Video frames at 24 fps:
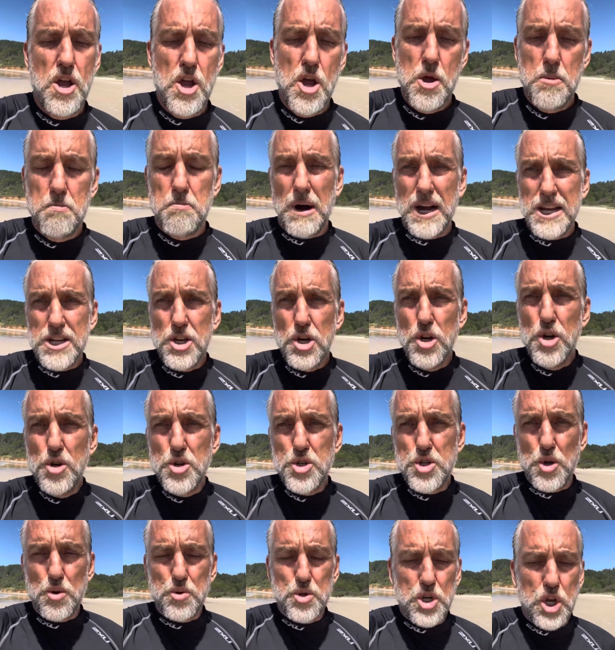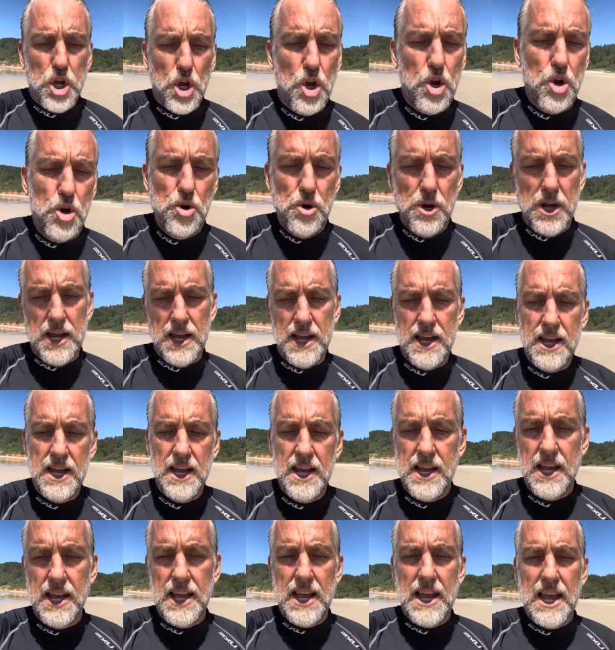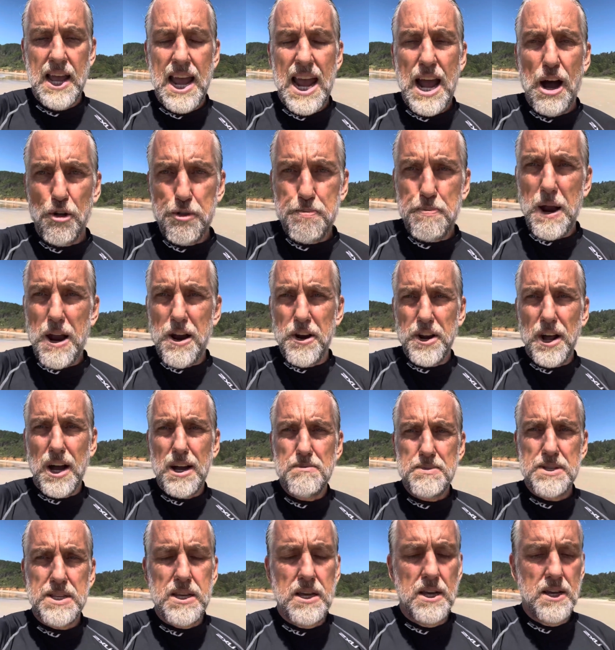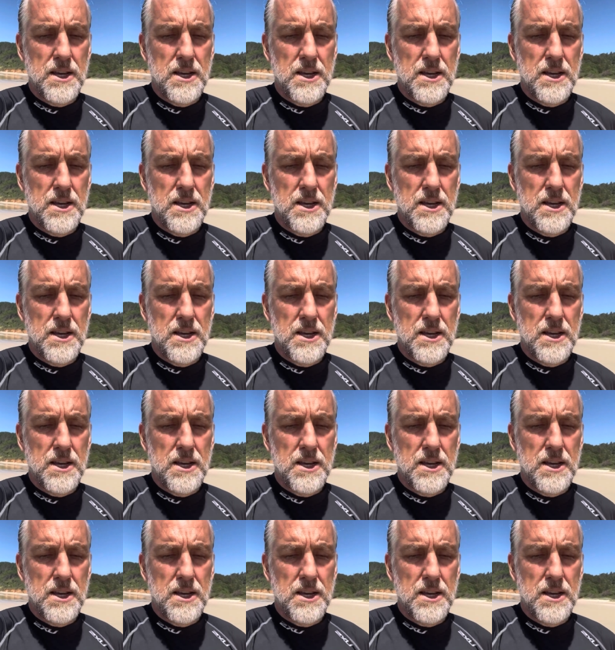my usual two health paradigms.